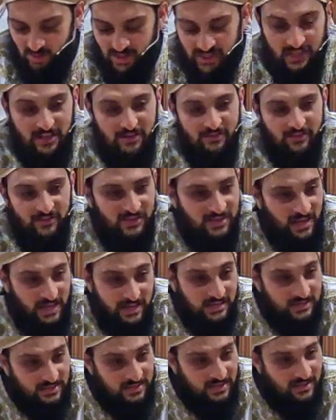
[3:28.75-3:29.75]
But even,
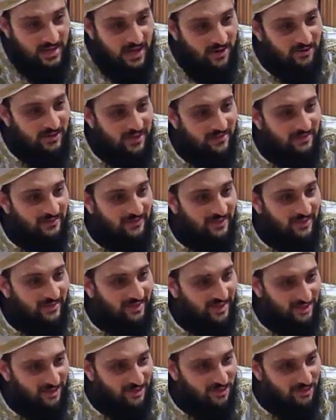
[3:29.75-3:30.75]
and now even
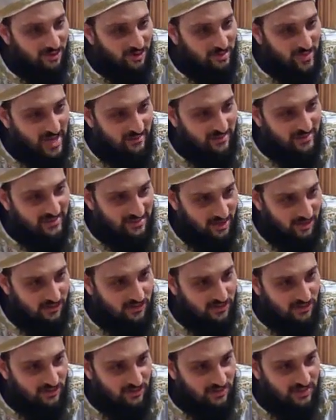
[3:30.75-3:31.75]
like Google Maps
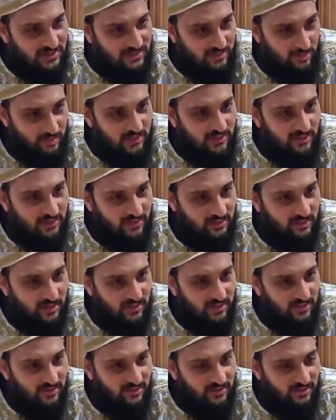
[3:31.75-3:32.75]
tells you the speed
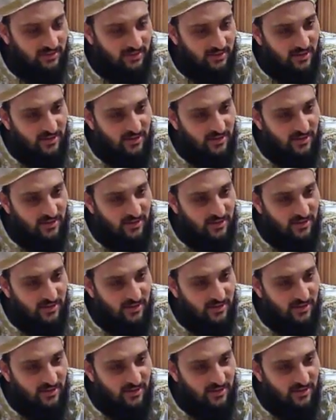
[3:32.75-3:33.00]
limit.